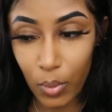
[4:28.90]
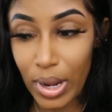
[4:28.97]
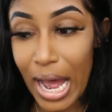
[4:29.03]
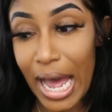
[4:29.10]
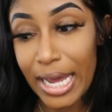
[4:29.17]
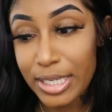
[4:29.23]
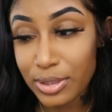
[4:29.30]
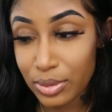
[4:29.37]
what
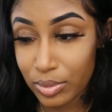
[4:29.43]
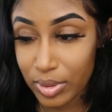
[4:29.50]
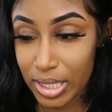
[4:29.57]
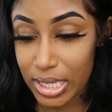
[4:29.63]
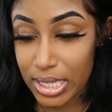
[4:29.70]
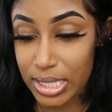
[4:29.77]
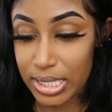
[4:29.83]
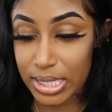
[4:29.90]
I do
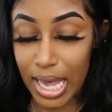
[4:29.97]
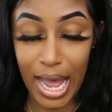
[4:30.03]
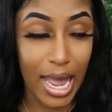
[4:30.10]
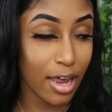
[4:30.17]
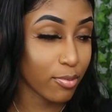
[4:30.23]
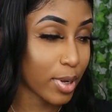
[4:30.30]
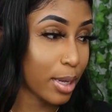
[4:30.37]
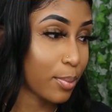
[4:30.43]
is I
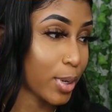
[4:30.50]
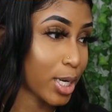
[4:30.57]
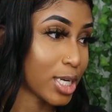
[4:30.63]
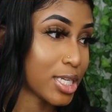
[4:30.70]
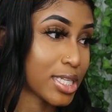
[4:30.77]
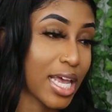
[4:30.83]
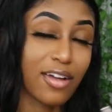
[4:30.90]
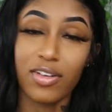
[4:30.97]
have my
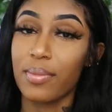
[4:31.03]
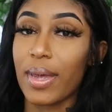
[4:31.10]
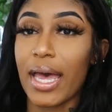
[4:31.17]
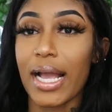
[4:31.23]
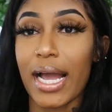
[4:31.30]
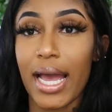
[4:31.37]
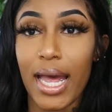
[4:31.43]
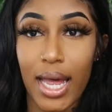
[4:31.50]
purse, every
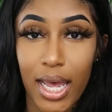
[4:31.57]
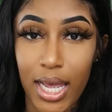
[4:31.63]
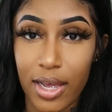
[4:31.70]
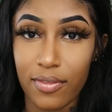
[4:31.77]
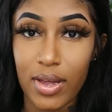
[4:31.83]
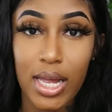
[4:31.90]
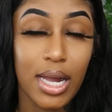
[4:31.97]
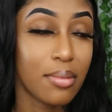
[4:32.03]
bag I
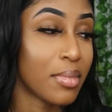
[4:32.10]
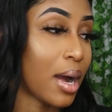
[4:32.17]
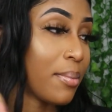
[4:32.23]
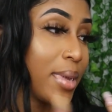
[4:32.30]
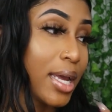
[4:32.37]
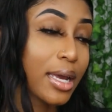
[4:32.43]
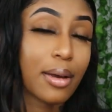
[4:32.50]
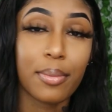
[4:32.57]
have, my
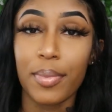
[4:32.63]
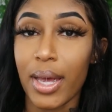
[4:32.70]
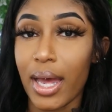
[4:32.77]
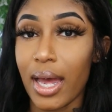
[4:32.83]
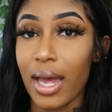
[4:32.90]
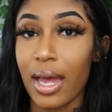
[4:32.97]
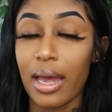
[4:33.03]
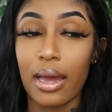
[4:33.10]
makeup
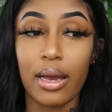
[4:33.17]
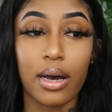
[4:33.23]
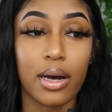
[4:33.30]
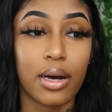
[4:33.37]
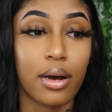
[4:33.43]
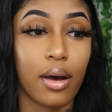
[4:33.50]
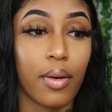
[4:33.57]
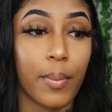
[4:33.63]
bag,
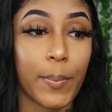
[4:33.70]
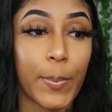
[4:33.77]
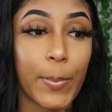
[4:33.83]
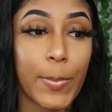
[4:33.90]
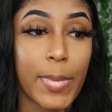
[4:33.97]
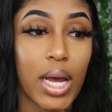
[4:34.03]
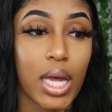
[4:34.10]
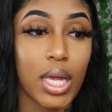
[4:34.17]

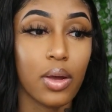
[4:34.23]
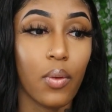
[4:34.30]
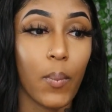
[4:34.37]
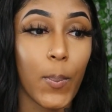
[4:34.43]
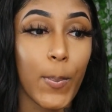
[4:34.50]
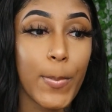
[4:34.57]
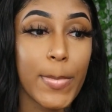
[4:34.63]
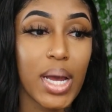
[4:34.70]

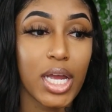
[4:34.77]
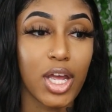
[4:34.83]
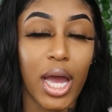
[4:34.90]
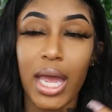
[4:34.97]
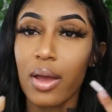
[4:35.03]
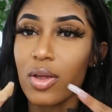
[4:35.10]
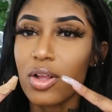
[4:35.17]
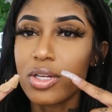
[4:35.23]
ew,
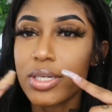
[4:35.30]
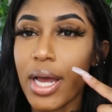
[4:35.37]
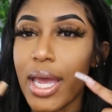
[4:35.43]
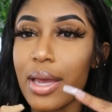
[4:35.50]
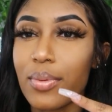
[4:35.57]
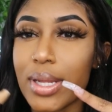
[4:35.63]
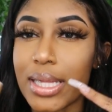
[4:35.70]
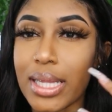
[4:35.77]
don't try to
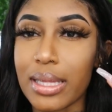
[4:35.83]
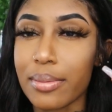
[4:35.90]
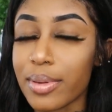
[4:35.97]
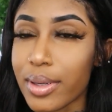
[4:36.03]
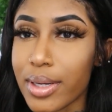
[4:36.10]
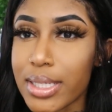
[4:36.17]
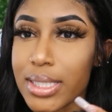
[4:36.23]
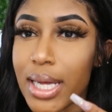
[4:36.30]
hate me like the
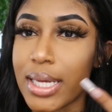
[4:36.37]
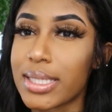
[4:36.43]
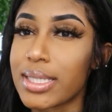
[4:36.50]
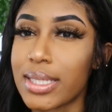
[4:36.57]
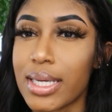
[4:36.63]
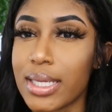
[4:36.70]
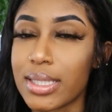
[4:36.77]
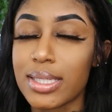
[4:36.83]
lip gloss like
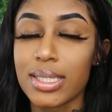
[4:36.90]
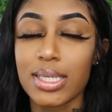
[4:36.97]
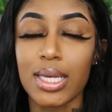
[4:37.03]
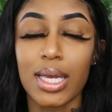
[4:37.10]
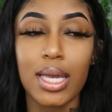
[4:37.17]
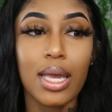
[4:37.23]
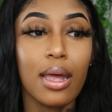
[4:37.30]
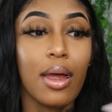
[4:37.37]
sticks and
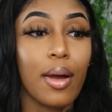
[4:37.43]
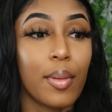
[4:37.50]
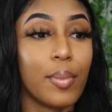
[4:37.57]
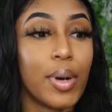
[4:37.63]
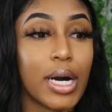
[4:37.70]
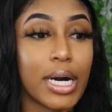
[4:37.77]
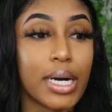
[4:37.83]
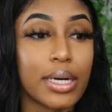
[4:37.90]
shit.
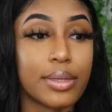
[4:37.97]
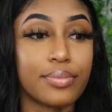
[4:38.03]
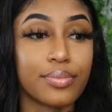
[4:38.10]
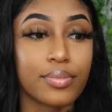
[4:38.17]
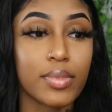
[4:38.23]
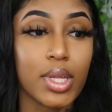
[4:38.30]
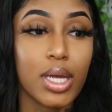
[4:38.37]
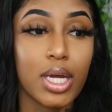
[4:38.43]

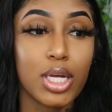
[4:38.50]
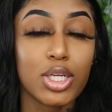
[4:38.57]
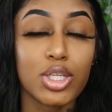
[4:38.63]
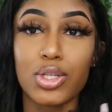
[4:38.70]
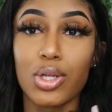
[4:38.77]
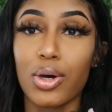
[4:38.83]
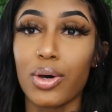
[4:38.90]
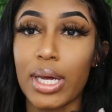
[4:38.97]
But
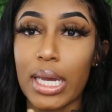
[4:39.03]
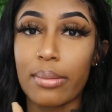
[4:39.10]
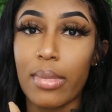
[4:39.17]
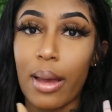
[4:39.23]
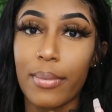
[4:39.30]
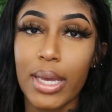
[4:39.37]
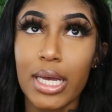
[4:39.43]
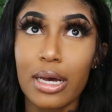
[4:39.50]
so like in
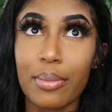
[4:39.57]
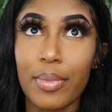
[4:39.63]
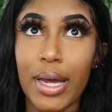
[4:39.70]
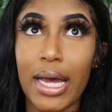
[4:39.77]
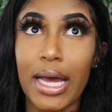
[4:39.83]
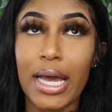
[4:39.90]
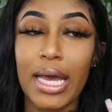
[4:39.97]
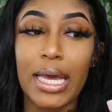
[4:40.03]
my makeup
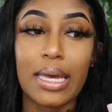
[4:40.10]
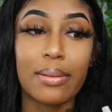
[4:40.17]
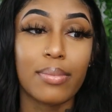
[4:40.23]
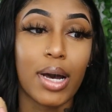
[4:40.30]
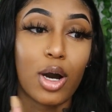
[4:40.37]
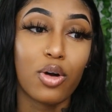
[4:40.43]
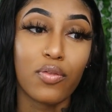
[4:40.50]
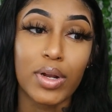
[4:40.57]
bag,
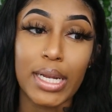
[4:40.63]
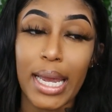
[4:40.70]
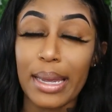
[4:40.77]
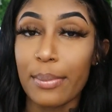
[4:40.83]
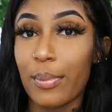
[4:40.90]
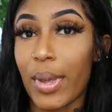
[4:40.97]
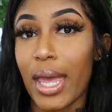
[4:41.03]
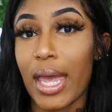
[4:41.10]
my
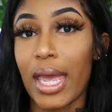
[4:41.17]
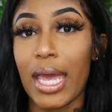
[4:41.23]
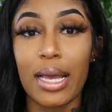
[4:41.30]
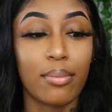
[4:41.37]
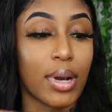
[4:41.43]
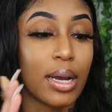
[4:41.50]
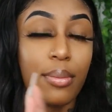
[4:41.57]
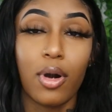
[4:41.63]
overnight
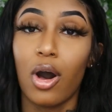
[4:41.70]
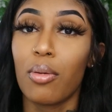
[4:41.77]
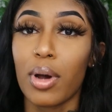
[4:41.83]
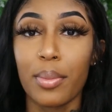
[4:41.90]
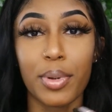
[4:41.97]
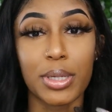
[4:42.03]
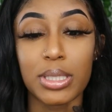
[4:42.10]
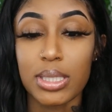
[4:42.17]
bag, all
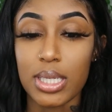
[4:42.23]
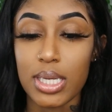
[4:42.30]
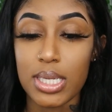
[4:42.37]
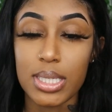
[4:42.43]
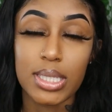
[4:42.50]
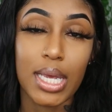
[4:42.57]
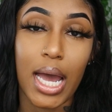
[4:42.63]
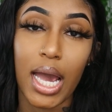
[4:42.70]
my
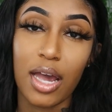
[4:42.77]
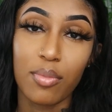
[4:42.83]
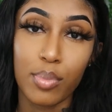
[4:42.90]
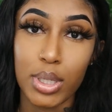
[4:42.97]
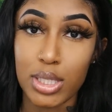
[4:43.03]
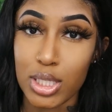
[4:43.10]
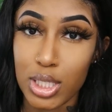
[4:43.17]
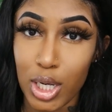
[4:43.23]
purses, I
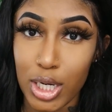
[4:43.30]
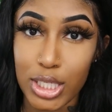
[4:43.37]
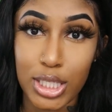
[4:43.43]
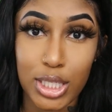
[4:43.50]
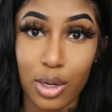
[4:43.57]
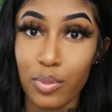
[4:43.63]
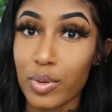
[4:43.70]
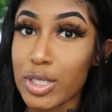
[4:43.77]
have business
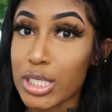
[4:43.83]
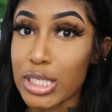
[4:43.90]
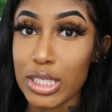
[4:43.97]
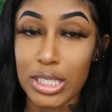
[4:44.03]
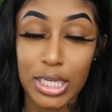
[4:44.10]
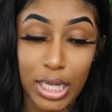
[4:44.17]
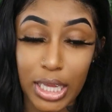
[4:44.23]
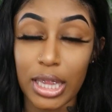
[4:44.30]
cards somewhere
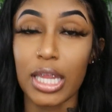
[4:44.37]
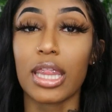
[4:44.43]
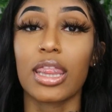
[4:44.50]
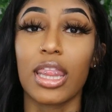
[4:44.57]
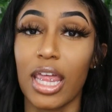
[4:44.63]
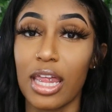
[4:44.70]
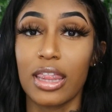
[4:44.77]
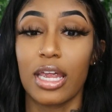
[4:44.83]

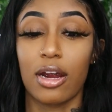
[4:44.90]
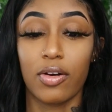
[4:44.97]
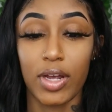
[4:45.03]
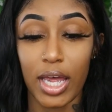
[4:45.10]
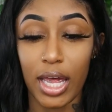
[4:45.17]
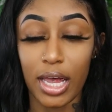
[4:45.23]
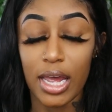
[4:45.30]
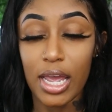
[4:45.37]
in there,
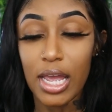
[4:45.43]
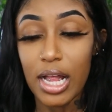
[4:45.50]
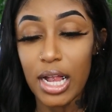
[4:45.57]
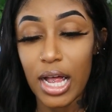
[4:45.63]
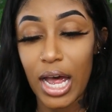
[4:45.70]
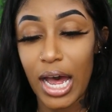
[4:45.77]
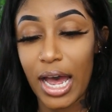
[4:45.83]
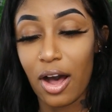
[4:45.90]
okay?
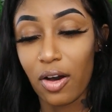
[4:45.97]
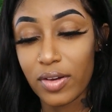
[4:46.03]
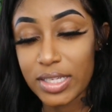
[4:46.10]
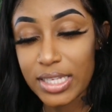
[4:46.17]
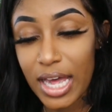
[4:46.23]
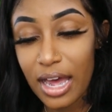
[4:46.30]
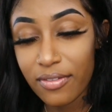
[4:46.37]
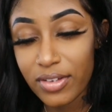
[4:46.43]
I
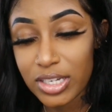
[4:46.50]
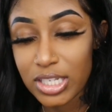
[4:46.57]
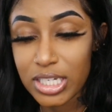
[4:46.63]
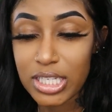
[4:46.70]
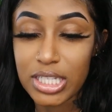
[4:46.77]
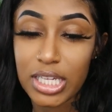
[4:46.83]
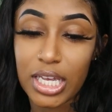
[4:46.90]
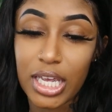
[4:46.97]
always have it
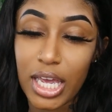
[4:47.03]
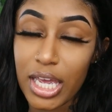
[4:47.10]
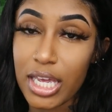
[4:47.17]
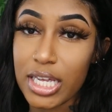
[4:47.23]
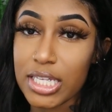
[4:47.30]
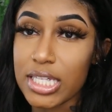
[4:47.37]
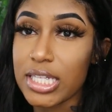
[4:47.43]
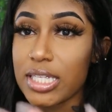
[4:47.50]
just in
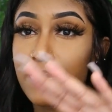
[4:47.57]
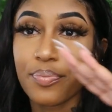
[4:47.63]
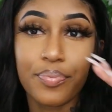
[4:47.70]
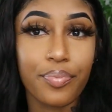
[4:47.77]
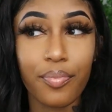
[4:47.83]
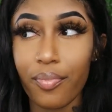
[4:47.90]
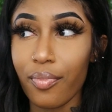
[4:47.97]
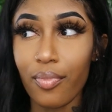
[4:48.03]
case,
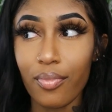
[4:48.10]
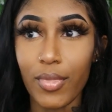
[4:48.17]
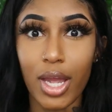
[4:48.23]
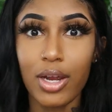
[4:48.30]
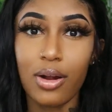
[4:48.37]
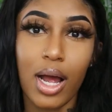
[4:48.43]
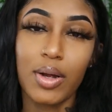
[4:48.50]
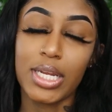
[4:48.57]

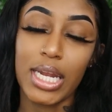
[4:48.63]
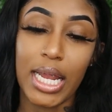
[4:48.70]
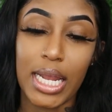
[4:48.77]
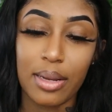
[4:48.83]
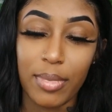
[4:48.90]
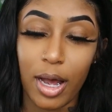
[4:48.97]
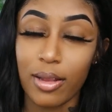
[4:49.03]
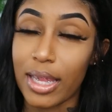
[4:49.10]
you know, I need to
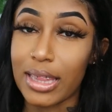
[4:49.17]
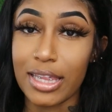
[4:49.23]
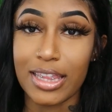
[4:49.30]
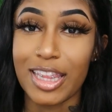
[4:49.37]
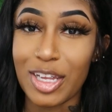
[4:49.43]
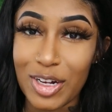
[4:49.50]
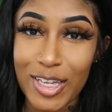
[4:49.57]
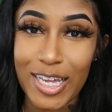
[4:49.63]
hand them out.
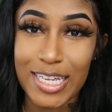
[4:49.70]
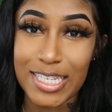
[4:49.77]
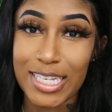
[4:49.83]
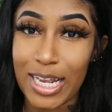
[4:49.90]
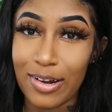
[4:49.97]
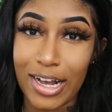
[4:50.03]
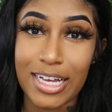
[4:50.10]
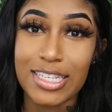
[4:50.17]
Like, literally
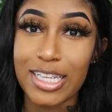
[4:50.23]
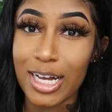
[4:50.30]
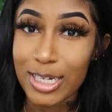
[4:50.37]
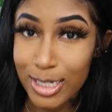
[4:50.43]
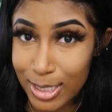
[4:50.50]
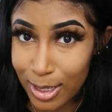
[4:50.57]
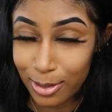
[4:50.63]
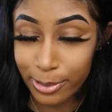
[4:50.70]
yesterday when I got
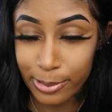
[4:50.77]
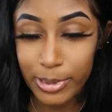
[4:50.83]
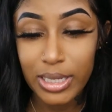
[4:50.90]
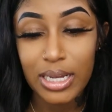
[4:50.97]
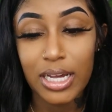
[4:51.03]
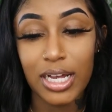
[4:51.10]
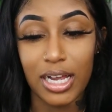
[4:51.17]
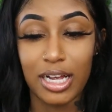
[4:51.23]
stuck in a tunnel,